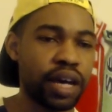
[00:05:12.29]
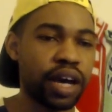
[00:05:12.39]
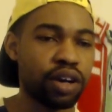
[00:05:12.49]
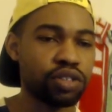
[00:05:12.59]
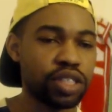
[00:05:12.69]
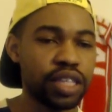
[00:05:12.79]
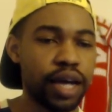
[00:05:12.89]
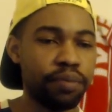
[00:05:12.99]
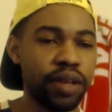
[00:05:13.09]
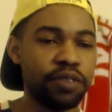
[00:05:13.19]
I could see
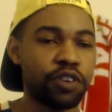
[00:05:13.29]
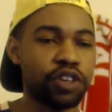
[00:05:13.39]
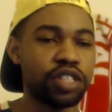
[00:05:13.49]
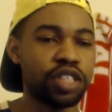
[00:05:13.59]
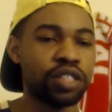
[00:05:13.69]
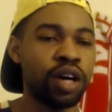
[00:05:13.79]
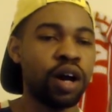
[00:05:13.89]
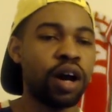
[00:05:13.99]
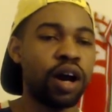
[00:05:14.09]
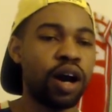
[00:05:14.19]
Napoli versus
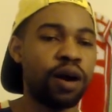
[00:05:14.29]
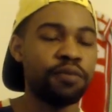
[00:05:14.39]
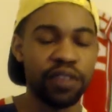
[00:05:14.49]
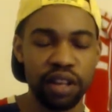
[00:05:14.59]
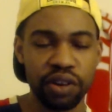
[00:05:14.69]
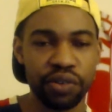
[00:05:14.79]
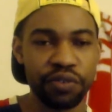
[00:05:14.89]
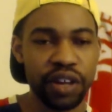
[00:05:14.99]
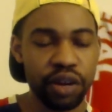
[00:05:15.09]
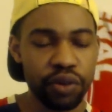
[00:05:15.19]

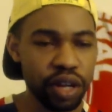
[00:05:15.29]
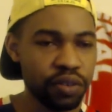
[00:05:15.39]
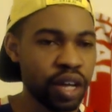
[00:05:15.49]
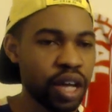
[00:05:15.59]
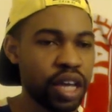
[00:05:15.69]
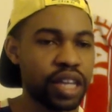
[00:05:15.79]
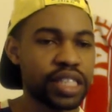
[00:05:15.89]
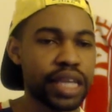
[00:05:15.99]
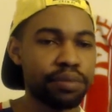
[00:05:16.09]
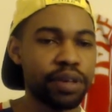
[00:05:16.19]
Villarreal in the
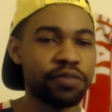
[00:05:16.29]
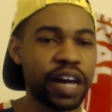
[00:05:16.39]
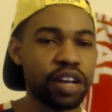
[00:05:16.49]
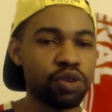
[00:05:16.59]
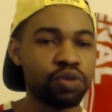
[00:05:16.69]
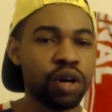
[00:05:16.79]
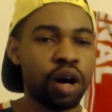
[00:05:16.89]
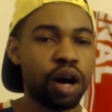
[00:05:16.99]
semifinal.